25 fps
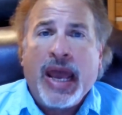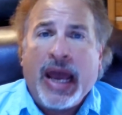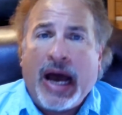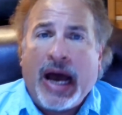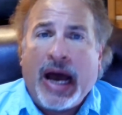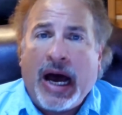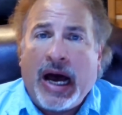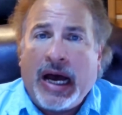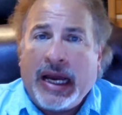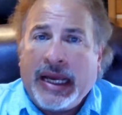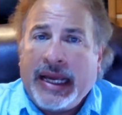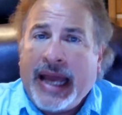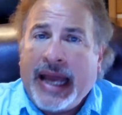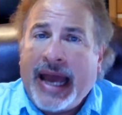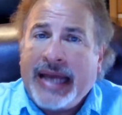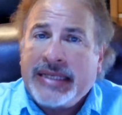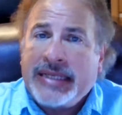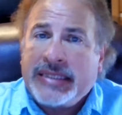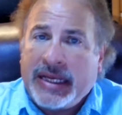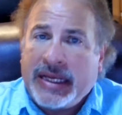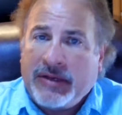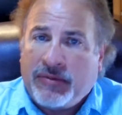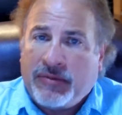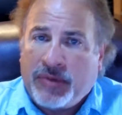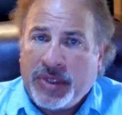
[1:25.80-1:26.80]
as
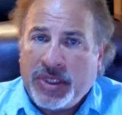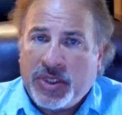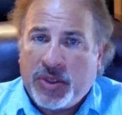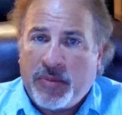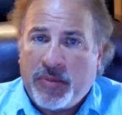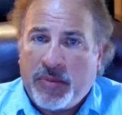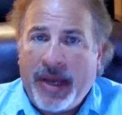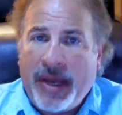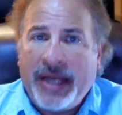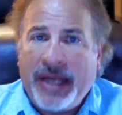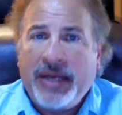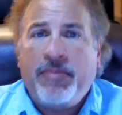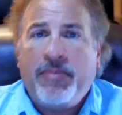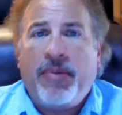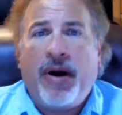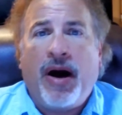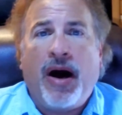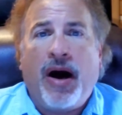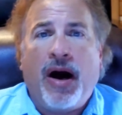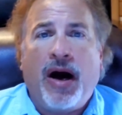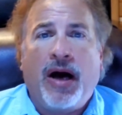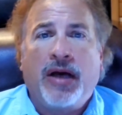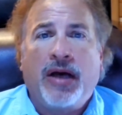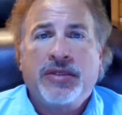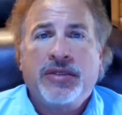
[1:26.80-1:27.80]
they reach
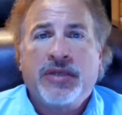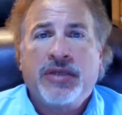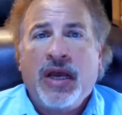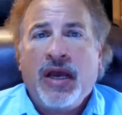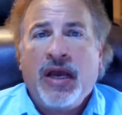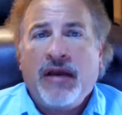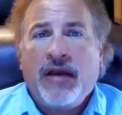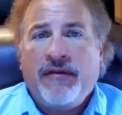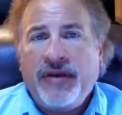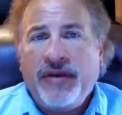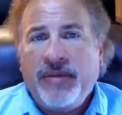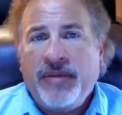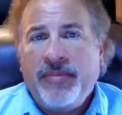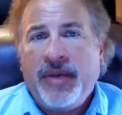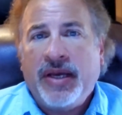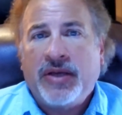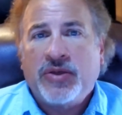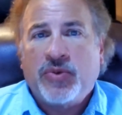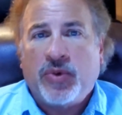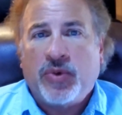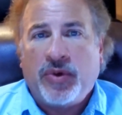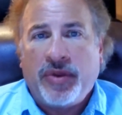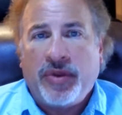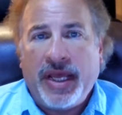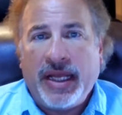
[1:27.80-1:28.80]
menopause,
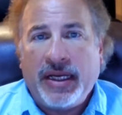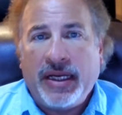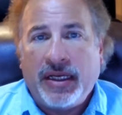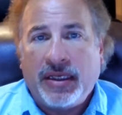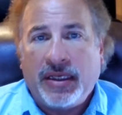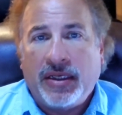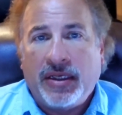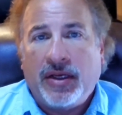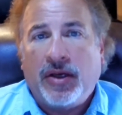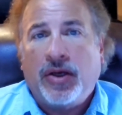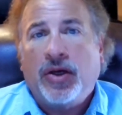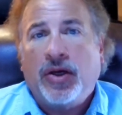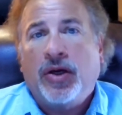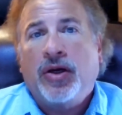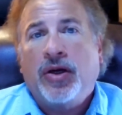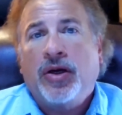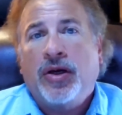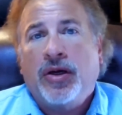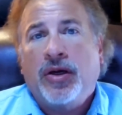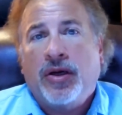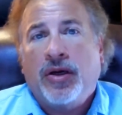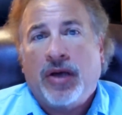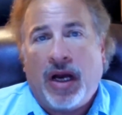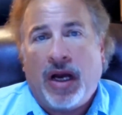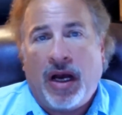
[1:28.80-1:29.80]
females will then
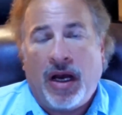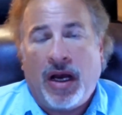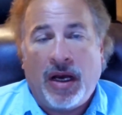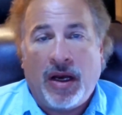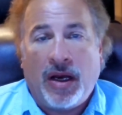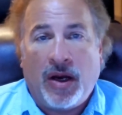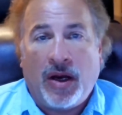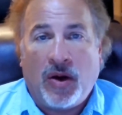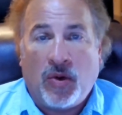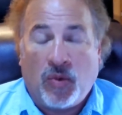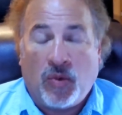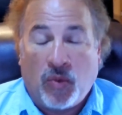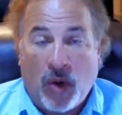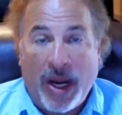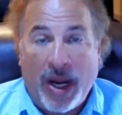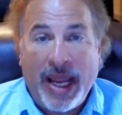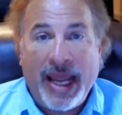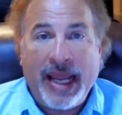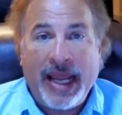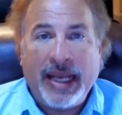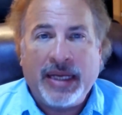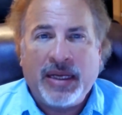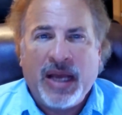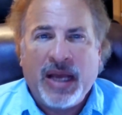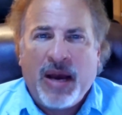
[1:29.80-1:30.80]
incur a
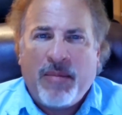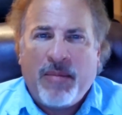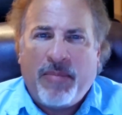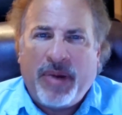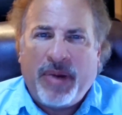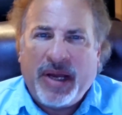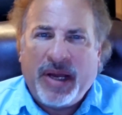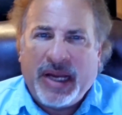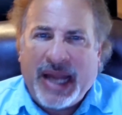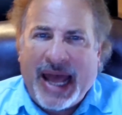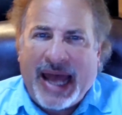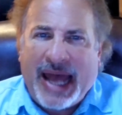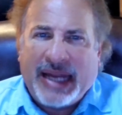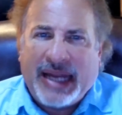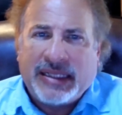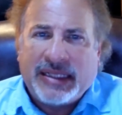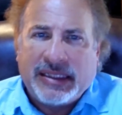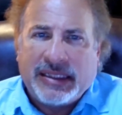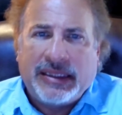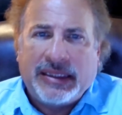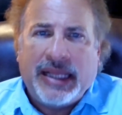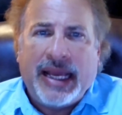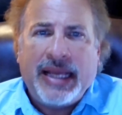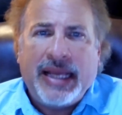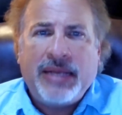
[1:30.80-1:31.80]
rate, but at a
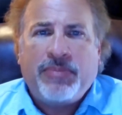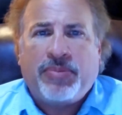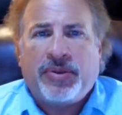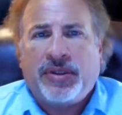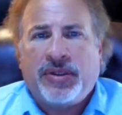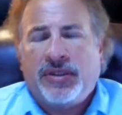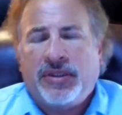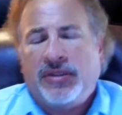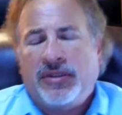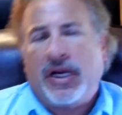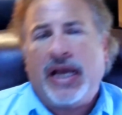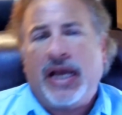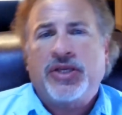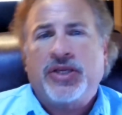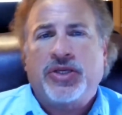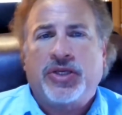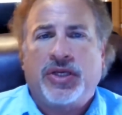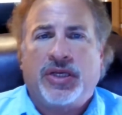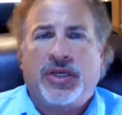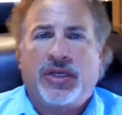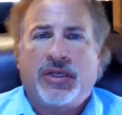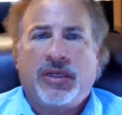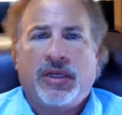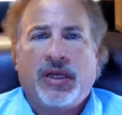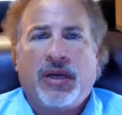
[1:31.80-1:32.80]
delayed
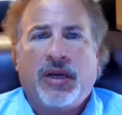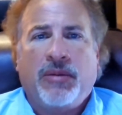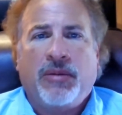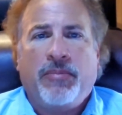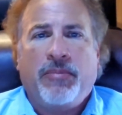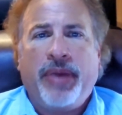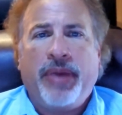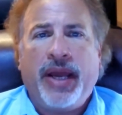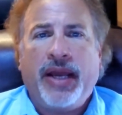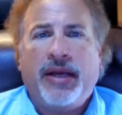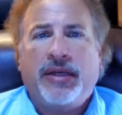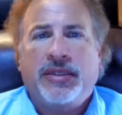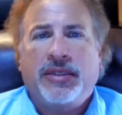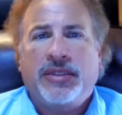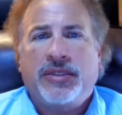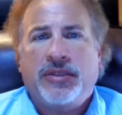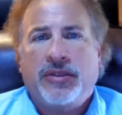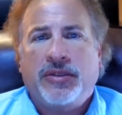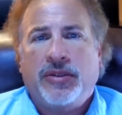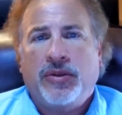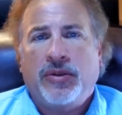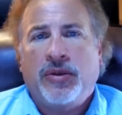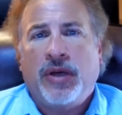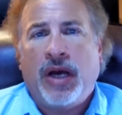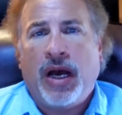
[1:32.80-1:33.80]
progression compared
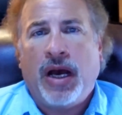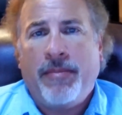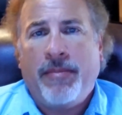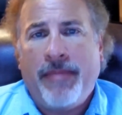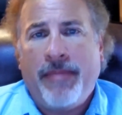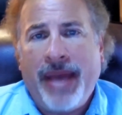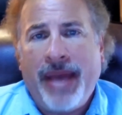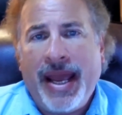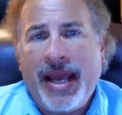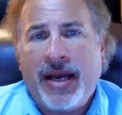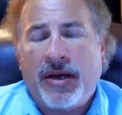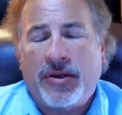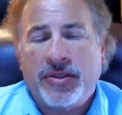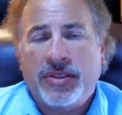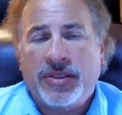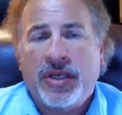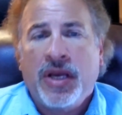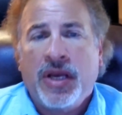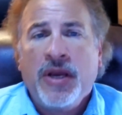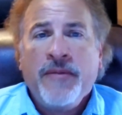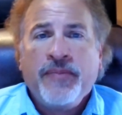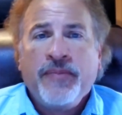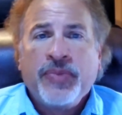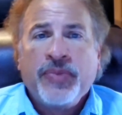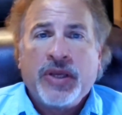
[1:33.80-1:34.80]
to males.
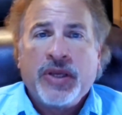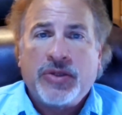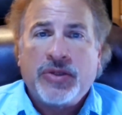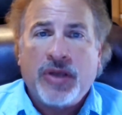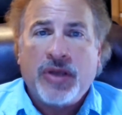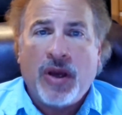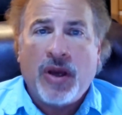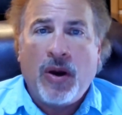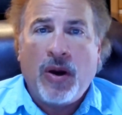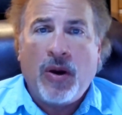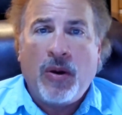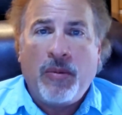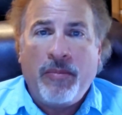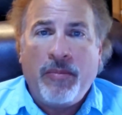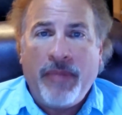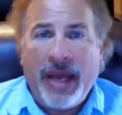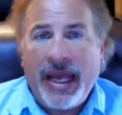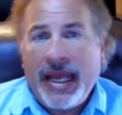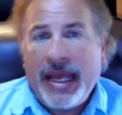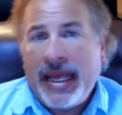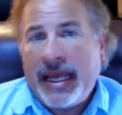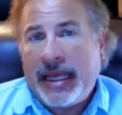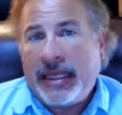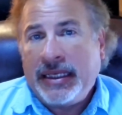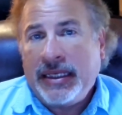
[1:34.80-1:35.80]
So
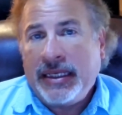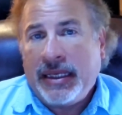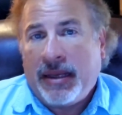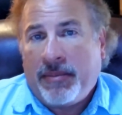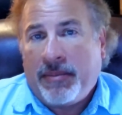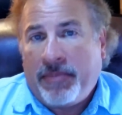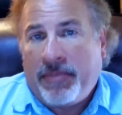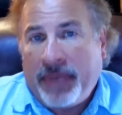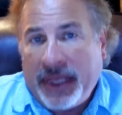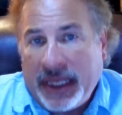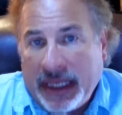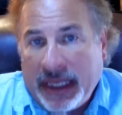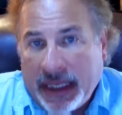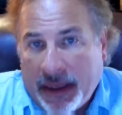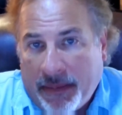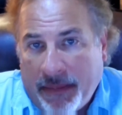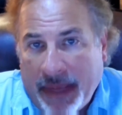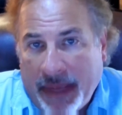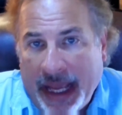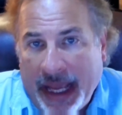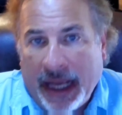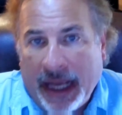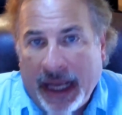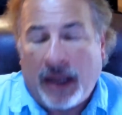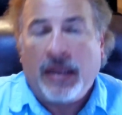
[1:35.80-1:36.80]
men, being a
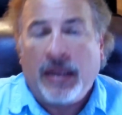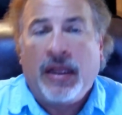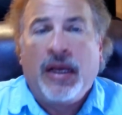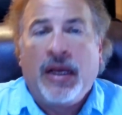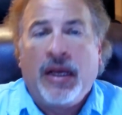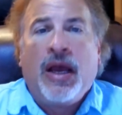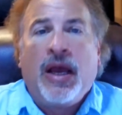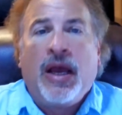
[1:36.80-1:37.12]
male,